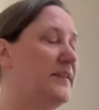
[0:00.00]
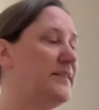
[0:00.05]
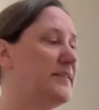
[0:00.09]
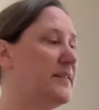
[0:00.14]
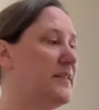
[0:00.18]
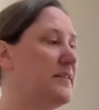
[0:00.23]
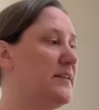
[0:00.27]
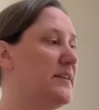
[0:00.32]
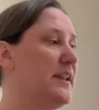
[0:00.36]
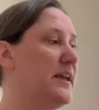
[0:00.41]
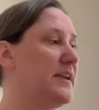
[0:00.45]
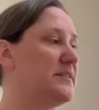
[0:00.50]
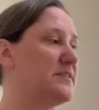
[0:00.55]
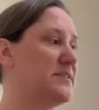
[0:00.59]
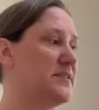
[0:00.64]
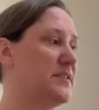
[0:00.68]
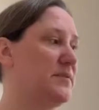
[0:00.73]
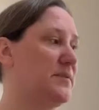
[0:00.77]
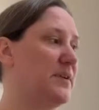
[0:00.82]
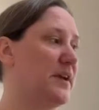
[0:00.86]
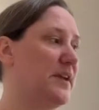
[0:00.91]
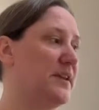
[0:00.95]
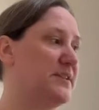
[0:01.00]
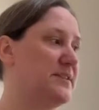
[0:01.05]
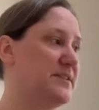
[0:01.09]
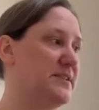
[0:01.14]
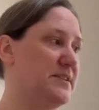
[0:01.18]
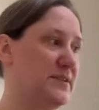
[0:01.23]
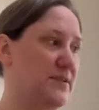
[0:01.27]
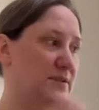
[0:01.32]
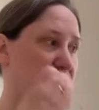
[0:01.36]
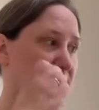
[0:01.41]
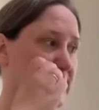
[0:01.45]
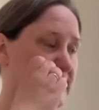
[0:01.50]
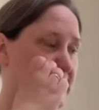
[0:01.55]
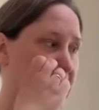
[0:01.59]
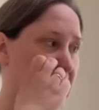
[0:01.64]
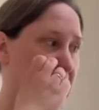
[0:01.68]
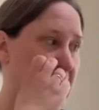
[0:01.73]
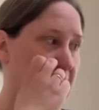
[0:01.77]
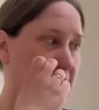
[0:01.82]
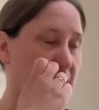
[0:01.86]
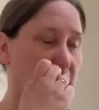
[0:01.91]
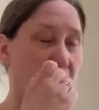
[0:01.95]
So the next thing we're going to do is
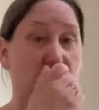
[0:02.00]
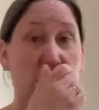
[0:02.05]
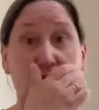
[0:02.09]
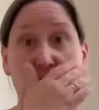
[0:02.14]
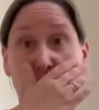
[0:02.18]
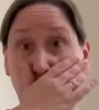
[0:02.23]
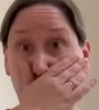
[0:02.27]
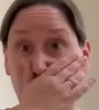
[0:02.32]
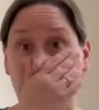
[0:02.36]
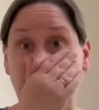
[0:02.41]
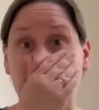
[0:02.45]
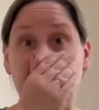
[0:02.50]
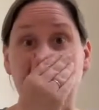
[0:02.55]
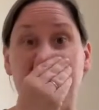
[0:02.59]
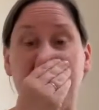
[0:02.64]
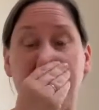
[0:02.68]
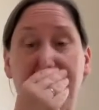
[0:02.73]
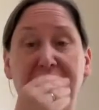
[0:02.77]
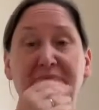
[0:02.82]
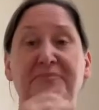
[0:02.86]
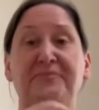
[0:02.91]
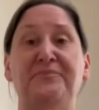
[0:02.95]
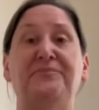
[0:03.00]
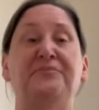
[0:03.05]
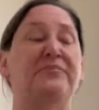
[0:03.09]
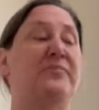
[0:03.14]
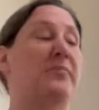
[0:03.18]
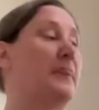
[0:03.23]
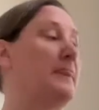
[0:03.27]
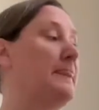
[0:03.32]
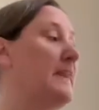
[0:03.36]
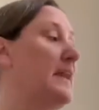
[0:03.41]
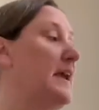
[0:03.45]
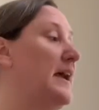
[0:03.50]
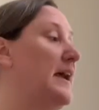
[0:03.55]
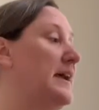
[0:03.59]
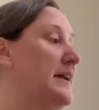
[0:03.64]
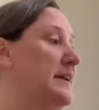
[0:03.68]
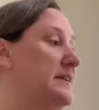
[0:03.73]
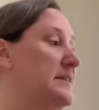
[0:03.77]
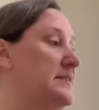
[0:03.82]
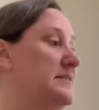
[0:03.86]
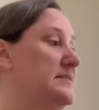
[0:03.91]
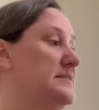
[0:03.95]
take a good breath,
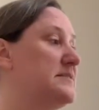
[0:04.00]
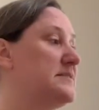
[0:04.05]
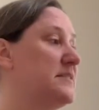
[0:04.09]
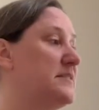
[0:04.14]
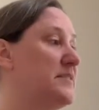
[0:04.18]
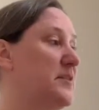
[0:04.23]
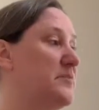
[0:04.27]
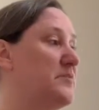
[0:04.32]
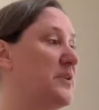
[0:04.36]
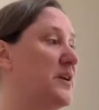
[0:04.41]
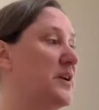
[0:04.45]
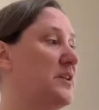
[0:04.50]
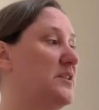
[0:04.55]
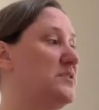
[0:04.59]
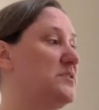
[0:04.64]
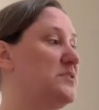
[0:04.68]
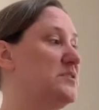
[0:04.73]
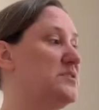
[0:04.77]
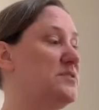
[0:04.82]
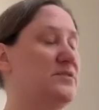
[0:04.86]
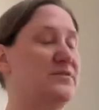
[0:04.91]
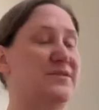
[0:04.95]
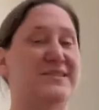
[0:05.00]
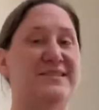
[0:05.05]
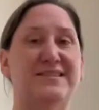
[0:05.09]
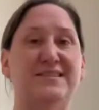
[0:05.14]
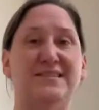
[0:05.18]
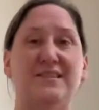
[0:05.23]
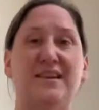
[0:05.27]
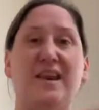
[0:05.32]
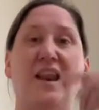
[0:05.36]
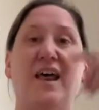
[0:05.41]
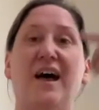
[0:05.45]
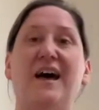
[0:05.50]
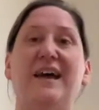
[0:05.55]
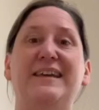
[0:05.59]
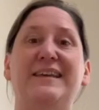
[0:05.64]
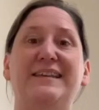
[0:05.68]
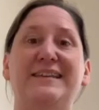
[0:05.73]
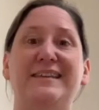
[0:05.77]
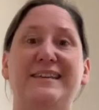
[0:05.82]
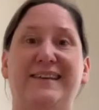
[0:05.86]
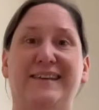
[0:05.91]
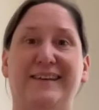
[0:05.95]
and then we're going to do a
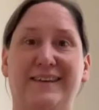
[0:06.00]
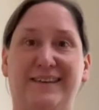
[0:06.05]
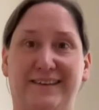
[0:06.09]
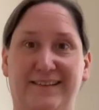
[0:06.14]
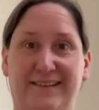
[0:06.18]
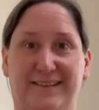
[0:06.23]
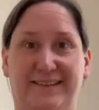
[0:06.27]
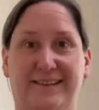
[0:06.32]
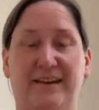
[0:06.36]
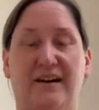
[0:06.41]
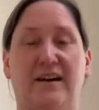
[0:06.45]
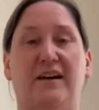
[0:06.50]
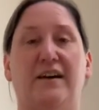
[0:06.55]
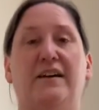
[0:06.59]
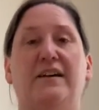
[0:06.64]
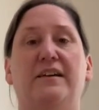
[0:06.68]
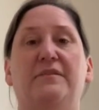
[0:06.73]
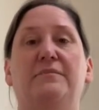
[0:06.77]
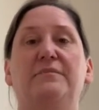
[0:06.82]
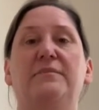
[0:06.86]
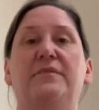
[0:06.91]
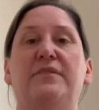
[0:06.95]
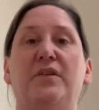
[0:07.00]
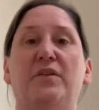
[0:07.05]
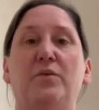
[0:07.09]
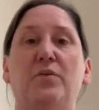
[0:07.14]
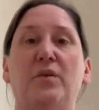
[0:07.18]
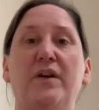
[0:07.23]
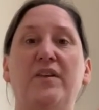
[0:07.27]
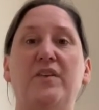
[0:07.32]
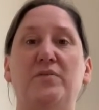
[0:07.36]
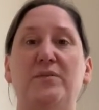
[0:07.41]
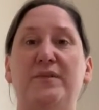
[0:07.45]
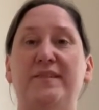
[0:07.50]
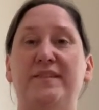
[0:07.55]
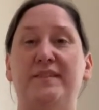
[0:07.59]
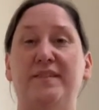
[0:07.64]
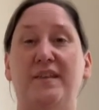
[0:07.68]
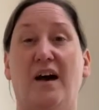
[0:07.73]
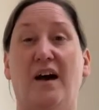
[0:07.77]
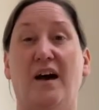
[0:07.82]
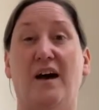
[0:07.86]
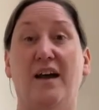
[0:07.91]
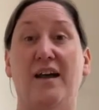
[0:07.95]
sliding sigh. So the way that we
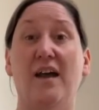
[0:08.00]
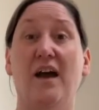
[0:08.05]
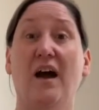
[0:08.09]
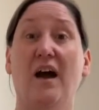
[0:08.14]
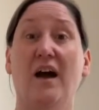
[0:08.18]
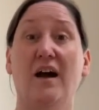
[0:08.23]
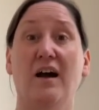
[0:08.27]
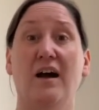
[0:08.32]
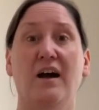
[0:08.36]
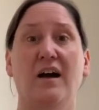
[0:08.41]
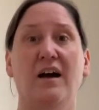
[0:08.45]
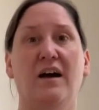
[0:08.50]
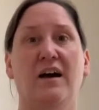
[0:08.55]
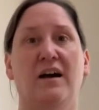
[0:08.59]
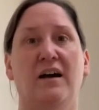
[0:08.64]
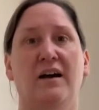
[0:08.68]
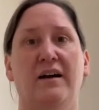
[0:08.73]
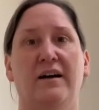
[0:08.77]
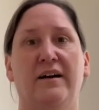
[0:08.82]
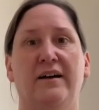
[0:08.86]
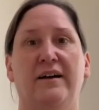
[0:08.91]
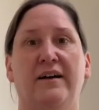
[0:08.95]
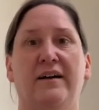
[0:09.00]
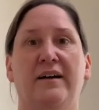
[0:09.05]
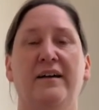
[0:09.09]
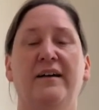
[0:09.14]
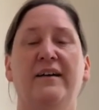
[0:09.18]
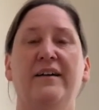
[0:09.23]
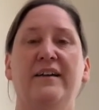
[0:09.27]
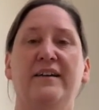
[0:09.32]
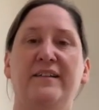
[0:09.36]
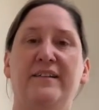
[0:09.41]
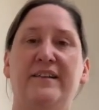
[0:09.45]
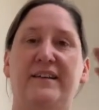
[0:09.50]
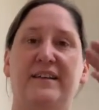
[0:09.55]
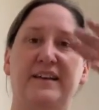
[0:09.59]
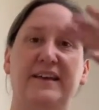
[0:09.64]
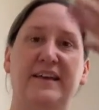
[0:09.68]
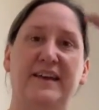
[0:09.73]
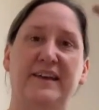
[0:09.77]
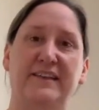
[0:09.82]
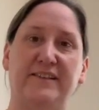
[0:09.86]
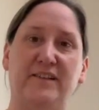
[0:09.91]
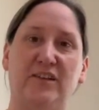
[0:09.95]
sigh, you're going to
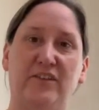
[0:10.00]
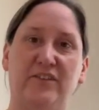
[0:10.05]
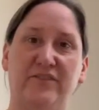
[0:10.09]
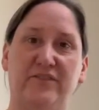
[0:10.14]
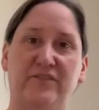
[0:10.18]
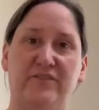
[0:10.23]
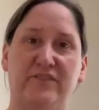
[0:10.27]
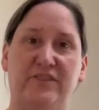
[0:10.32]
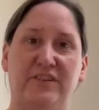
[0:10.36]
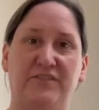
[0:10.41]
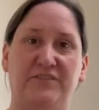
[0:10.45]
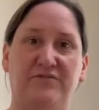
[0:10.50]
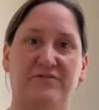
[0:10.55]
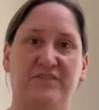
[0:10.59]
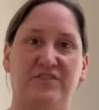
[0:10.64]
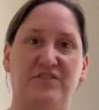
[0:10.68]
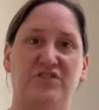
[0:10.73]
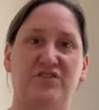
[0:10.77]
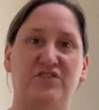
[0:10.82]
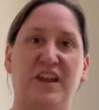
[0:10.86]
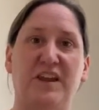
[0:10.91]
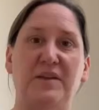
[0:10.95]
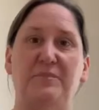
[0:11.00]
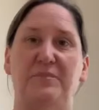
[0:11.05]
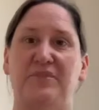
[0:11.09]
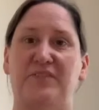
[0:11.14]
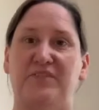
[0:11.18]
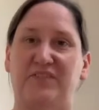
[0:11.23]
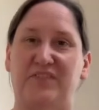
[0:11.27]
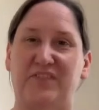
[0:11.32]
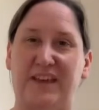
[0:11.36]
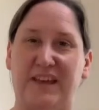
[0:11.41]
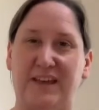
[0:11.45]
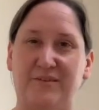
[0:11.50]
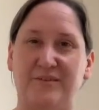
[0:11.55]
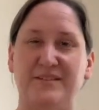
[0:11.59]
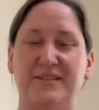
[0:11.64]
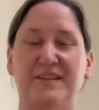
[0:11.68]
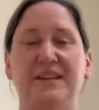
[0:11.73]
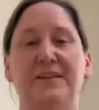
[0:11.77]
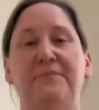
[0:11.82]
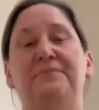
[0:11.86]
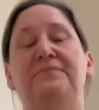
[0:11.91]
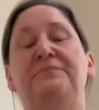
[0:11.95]
hear lots of different shapes of sound
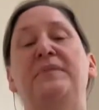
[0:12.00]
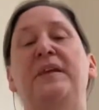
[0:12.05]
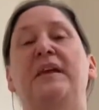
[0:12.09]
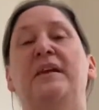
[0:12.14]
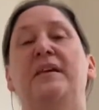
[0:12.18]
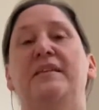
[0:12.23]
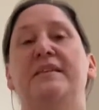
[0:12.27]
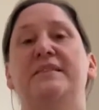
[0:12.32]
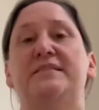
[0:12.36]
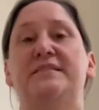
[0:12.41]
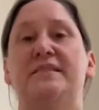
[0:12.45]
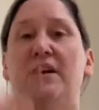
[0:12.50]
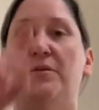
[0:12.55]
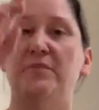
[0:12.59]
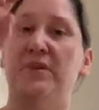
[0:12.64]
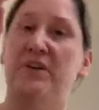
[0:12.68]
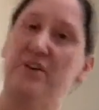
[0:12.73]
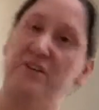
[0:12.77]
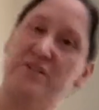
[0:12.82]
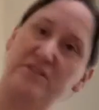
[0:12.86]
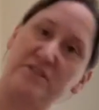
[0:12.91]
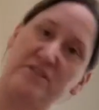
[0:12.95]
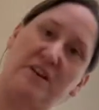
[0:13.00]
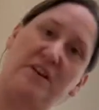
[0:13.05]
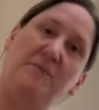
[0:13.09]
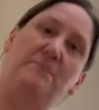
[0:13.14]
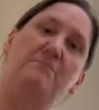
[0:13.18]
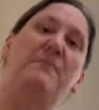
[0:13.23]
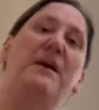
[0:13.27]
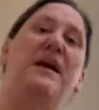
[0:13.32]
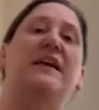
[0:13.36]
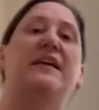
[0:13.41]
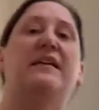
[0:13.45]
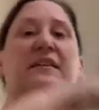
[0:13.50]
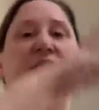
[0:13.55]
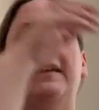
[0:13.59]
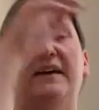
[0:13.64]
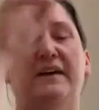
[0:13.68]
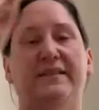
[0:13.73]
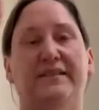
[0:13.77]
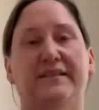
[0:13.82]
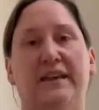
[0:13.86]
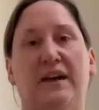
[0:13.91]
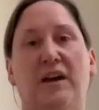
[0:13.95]
in it. This time we're just going to make
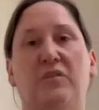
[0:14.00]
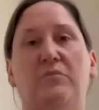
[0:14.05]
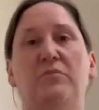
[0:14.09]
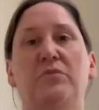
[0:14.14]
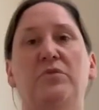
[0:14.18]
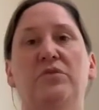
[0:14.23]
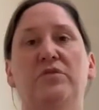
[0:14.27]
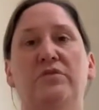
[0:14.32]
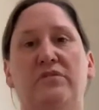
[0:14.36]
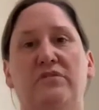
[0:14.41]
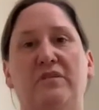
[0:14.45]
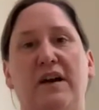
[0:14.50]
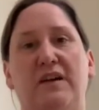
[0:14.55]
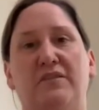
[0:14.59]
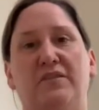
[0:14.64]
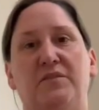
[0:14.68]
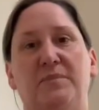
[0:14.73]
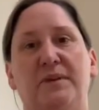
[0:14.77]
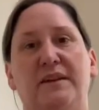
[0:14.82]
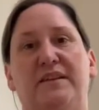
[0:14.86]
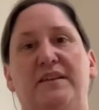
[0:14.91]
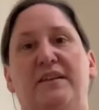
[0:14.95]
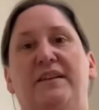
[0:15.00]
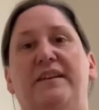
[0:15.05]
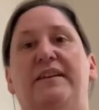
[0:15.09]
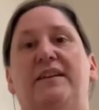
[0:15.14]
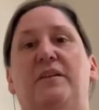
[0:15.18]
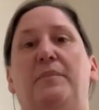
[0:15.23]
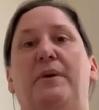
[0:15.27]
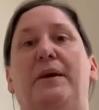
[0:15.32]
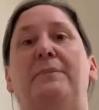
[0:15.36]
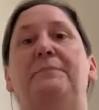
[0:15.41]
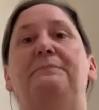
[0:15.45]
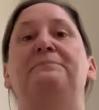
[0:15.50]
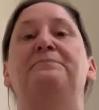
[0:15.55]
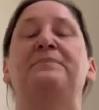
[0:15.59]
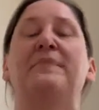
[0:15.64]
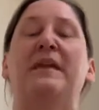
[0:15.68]
that sound move around a little bit.